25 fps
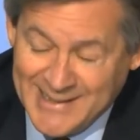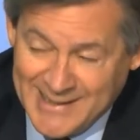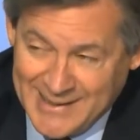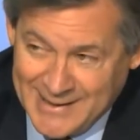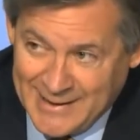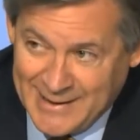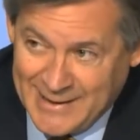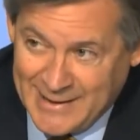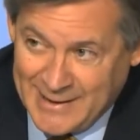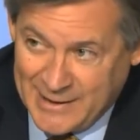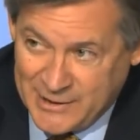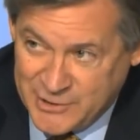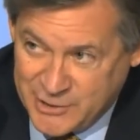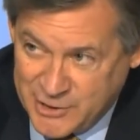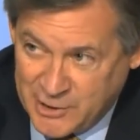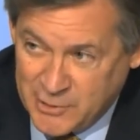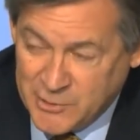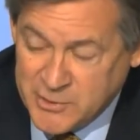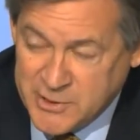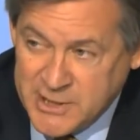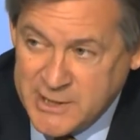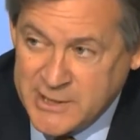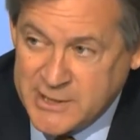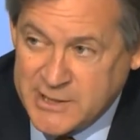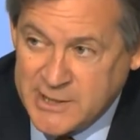And General
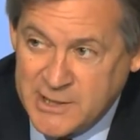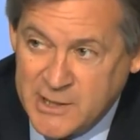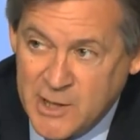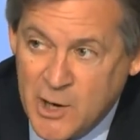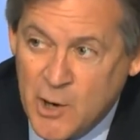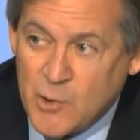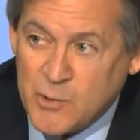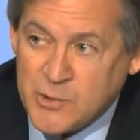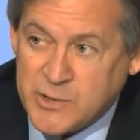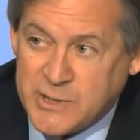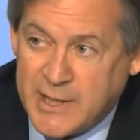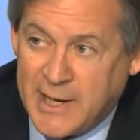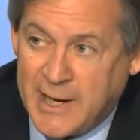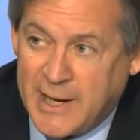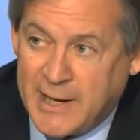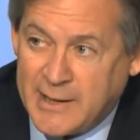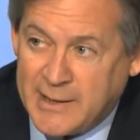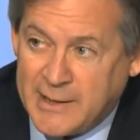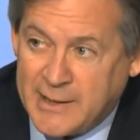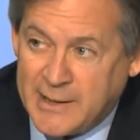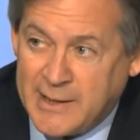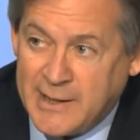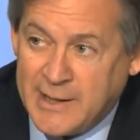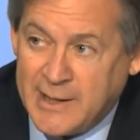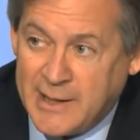Sisi knows that,
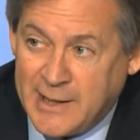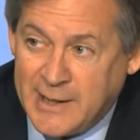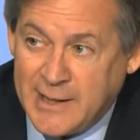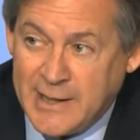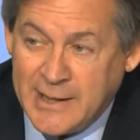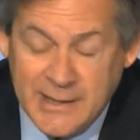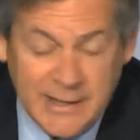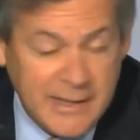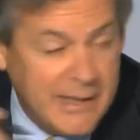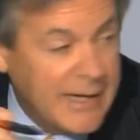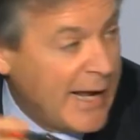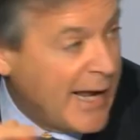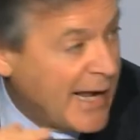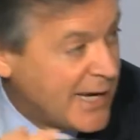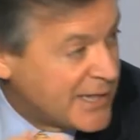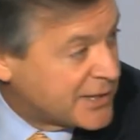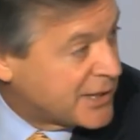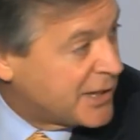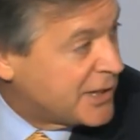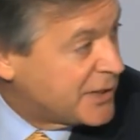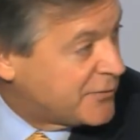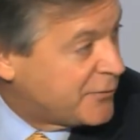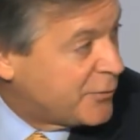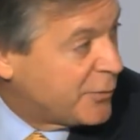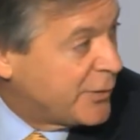and he did ask
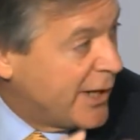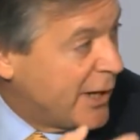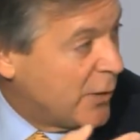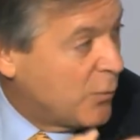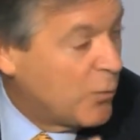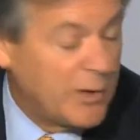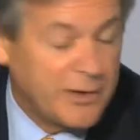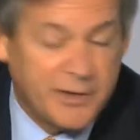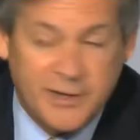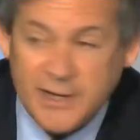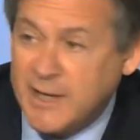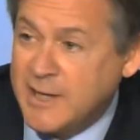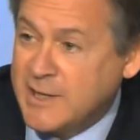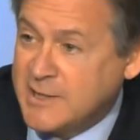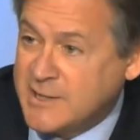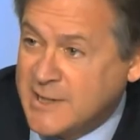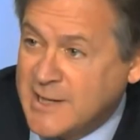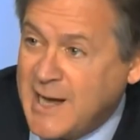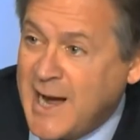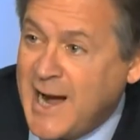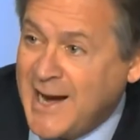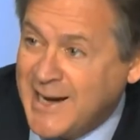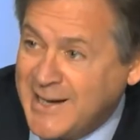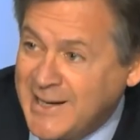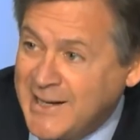us for that one thing. He said,
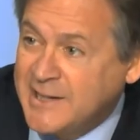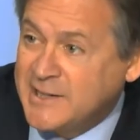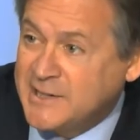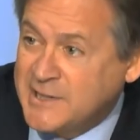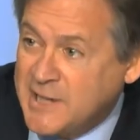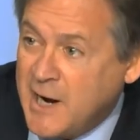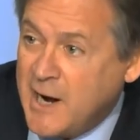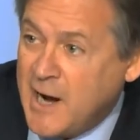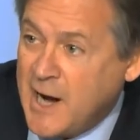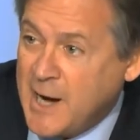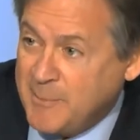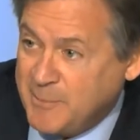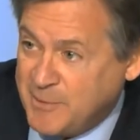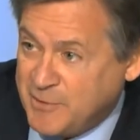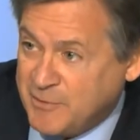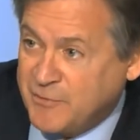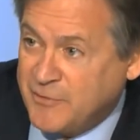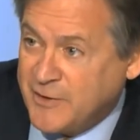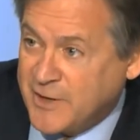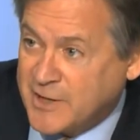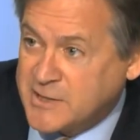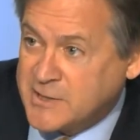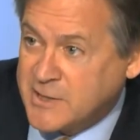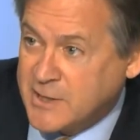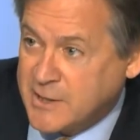"I need time to
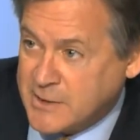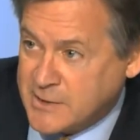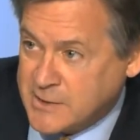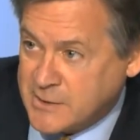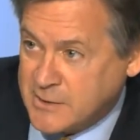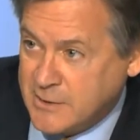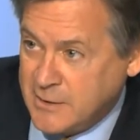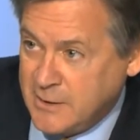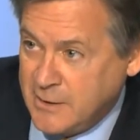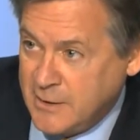fix this."